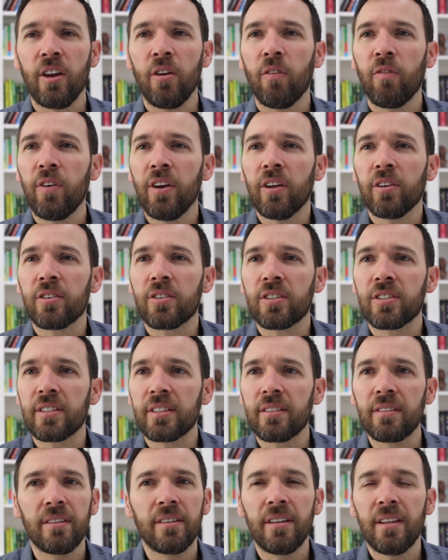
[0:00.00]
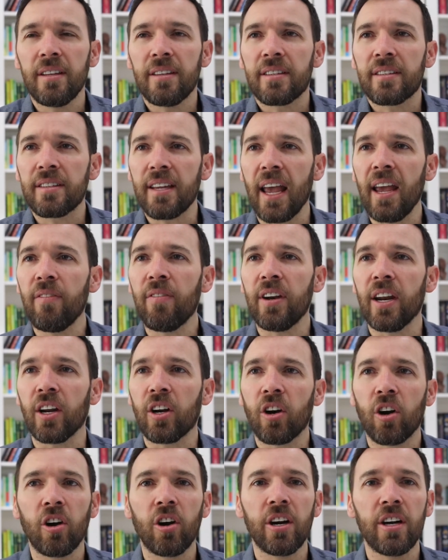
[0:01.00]
feel safe and
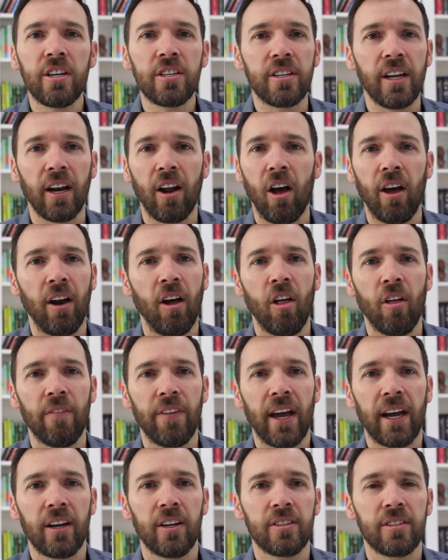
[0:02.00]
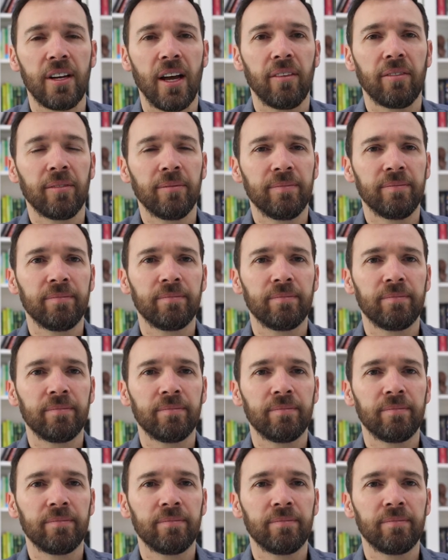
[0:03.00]
encouraged and all of that good stuff.